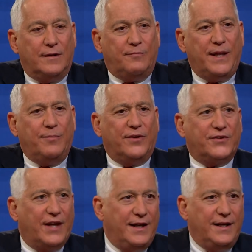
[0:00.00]
and working?
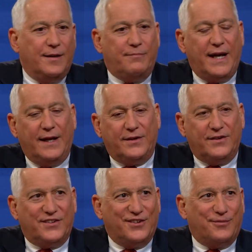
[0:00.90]
People say he
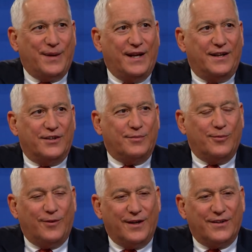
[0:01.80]
abandons his paintings, but
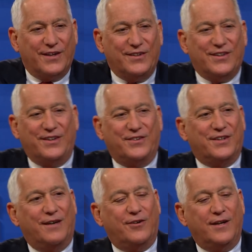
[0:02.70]
one of the things I
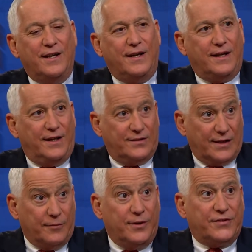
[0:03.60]
discovered is,
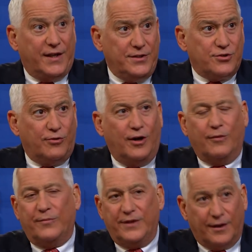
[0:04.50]
like with St.
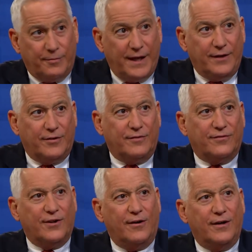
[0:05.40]
Jerome, young painter in
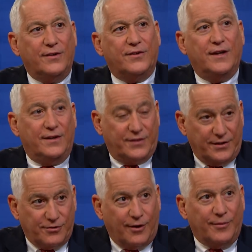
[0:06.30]
Florence,
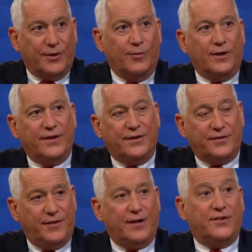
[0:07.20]
St. Jerome in the wilderness,
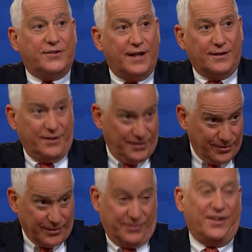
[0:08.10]
very skeletal,
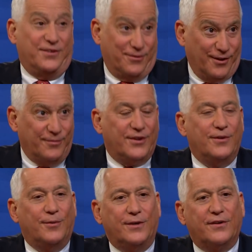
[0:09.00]
because St. Jerome's in
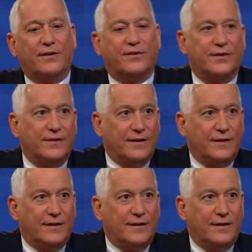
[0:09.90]
the wilderness.